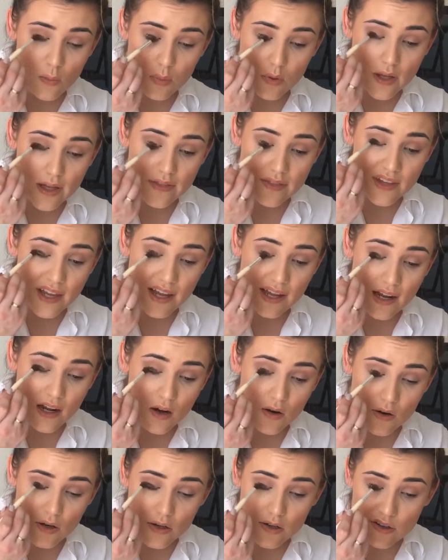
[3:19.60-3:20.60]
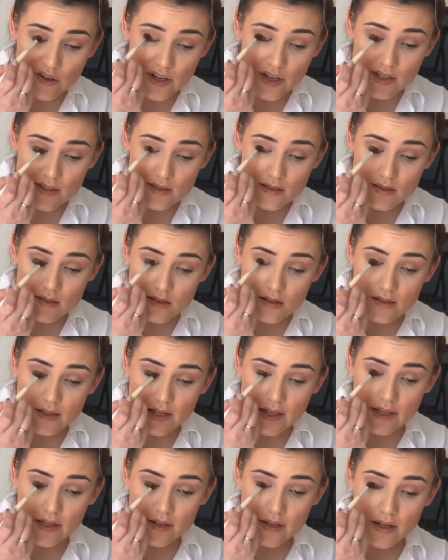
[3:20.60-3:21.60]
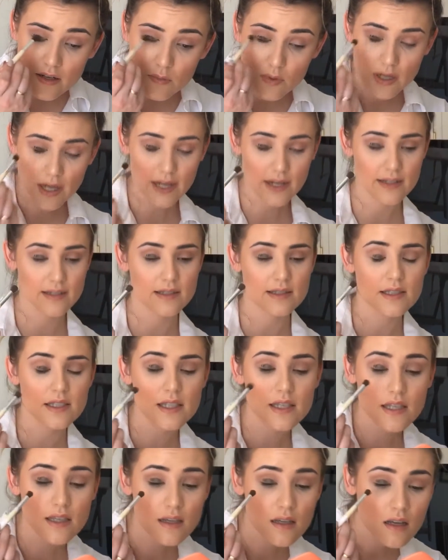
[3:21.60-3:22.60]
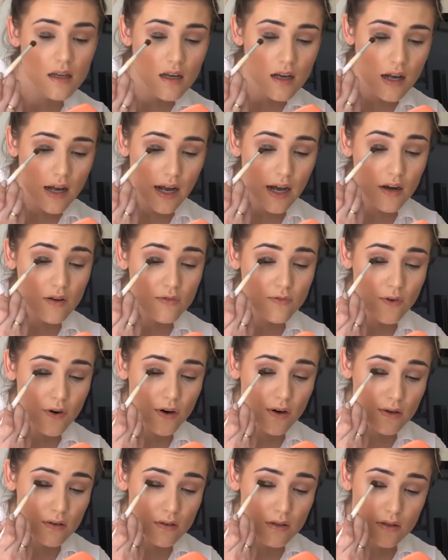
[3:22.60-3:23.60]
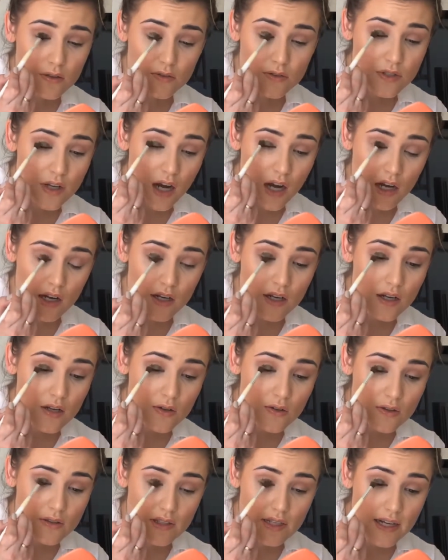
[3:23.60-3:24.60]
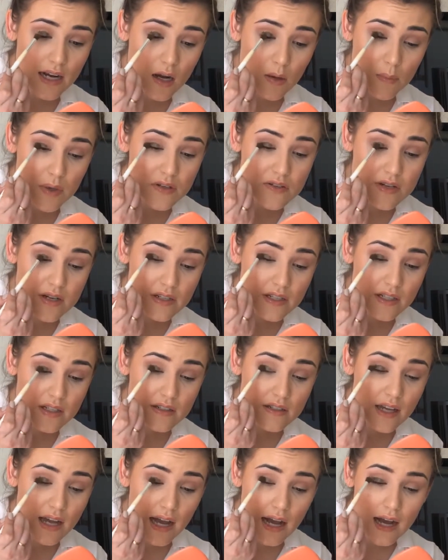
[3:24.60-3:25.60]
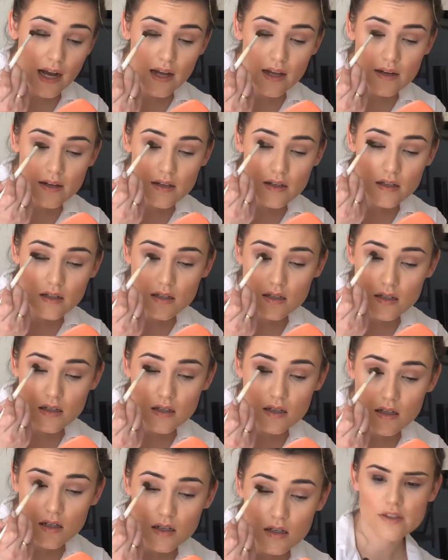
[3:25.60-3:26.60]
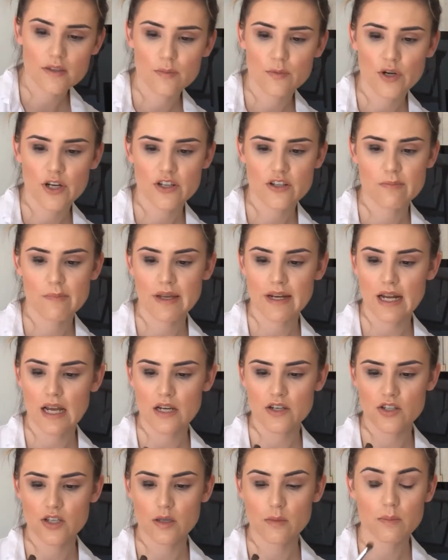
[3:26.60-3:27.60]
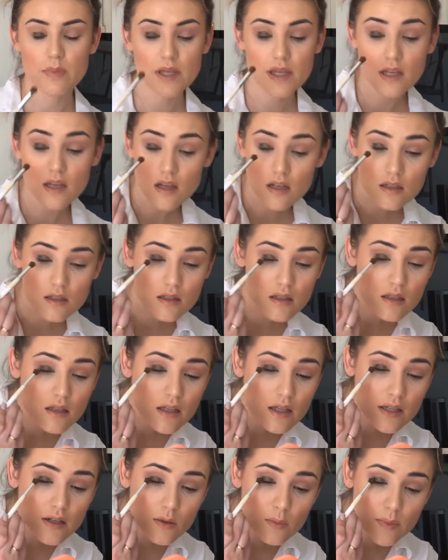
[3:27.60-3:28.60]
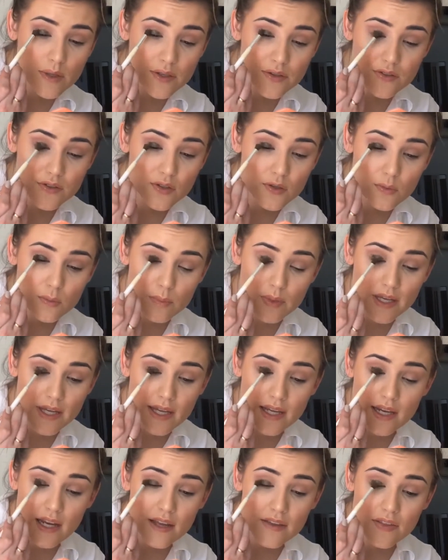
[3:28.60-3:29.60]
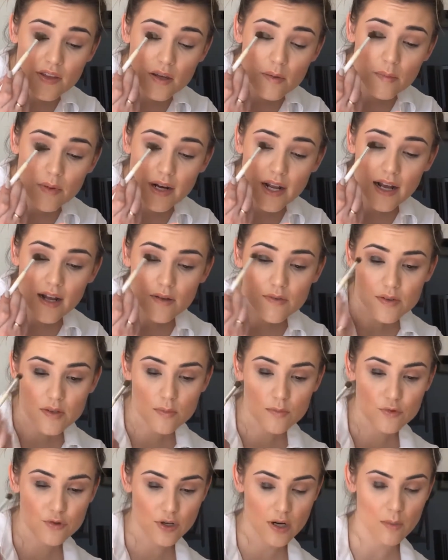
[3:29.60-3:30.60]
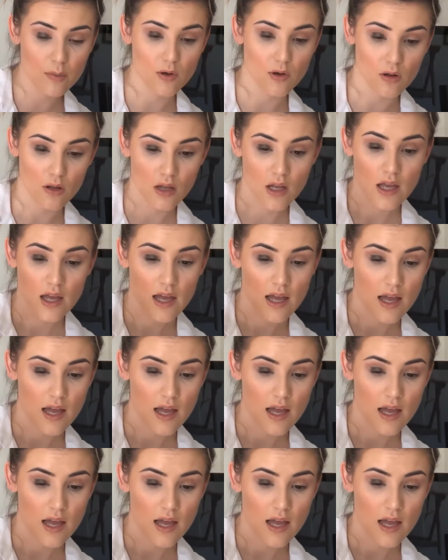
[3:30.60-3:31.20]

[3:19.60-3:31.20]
blend that out across the lid. And we'll kind of see how far a little dot goes and how much I need to add. This brush might actually be a little bit too big. I think I'm going to have some trouble